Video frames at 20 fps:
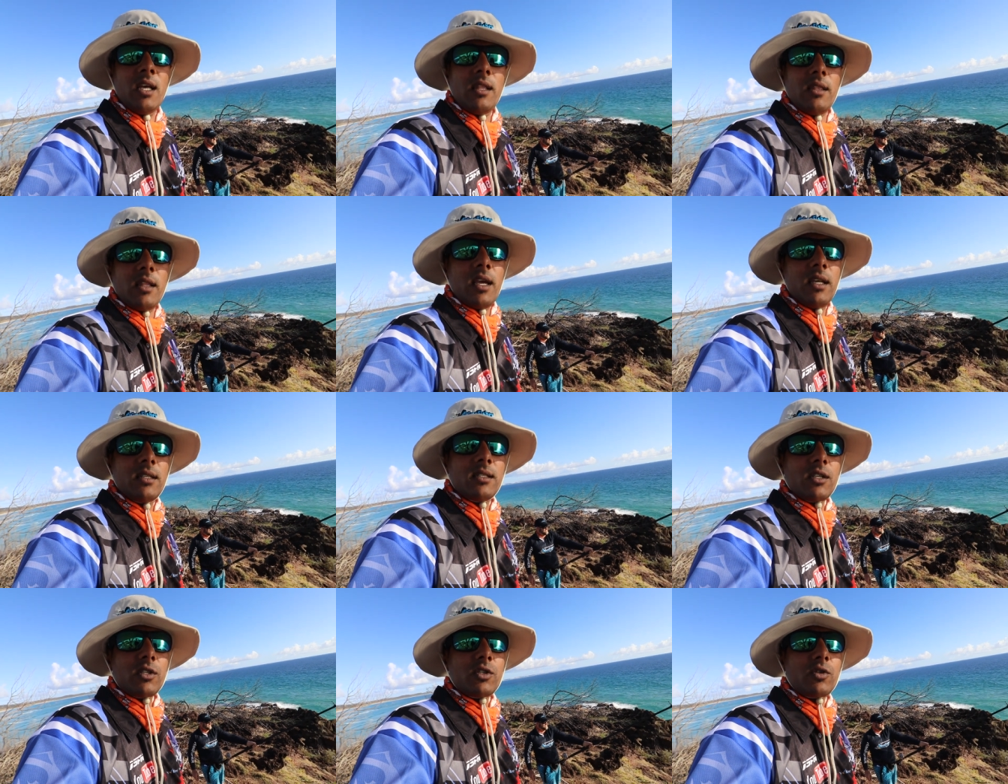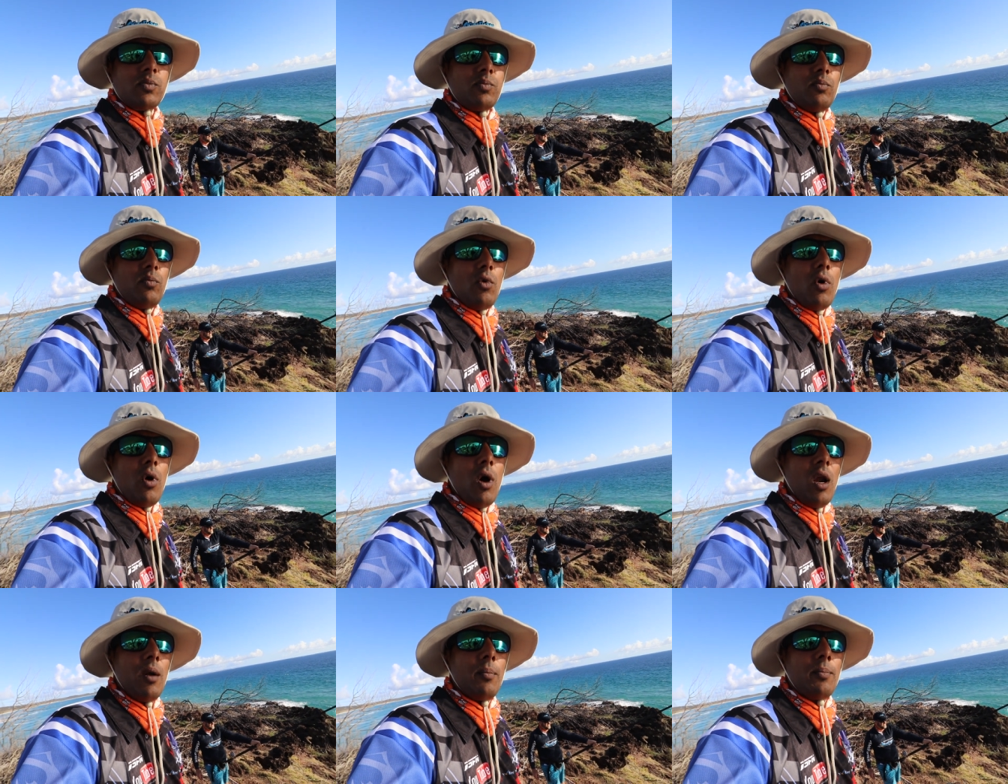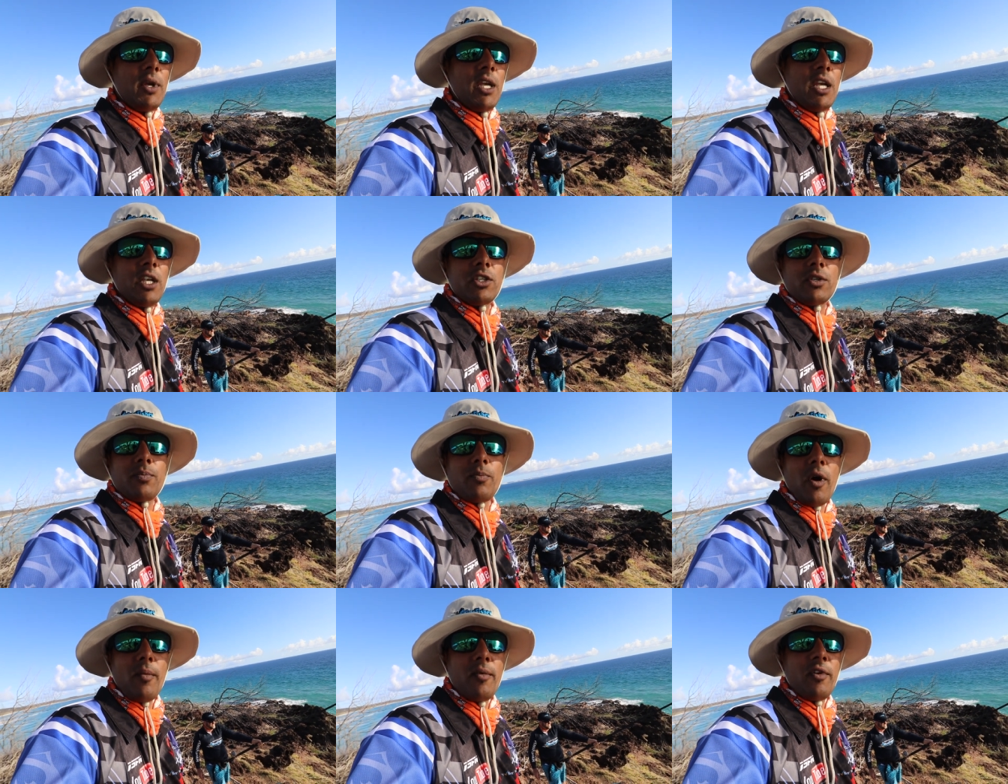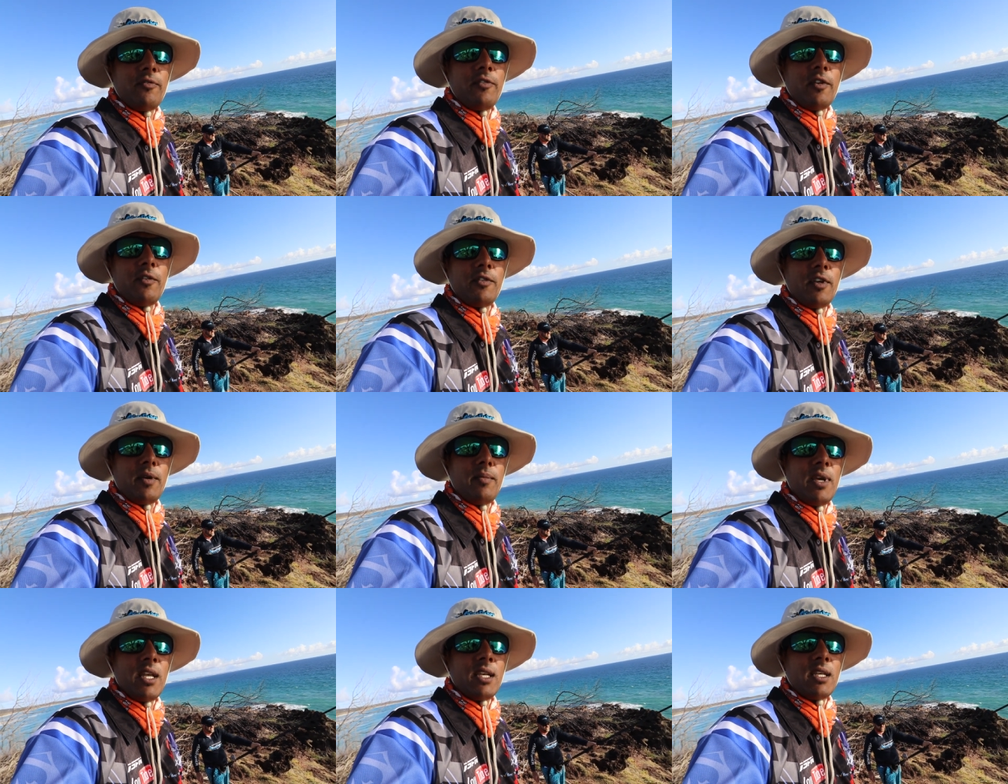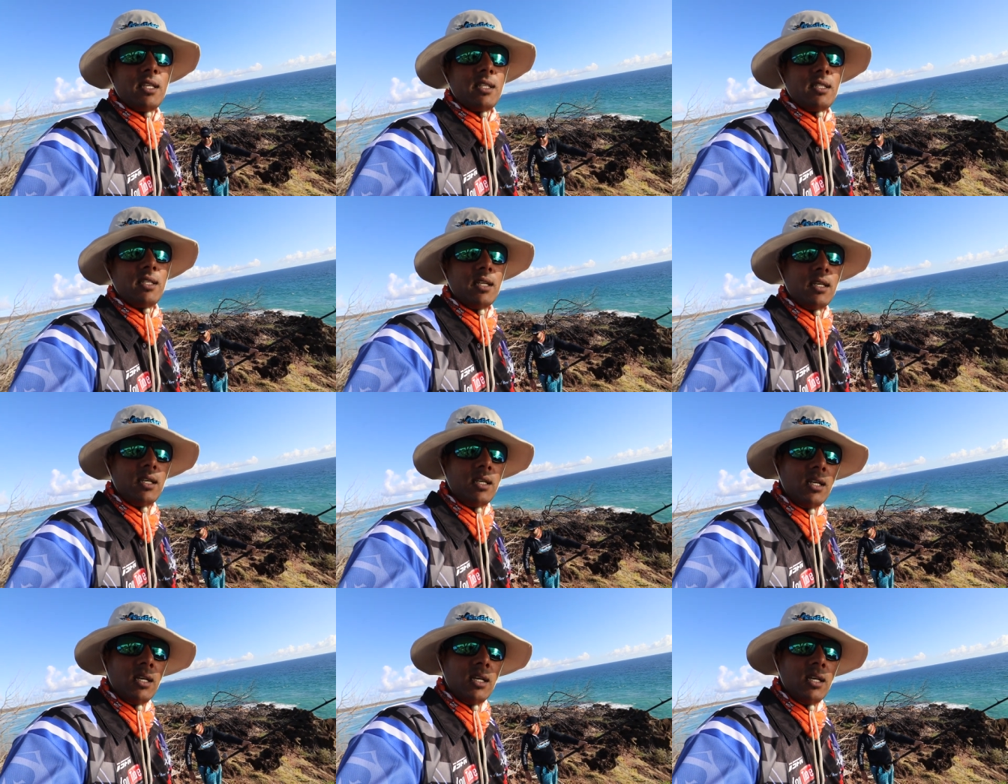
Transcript: there is a small beach, probably 50 meters,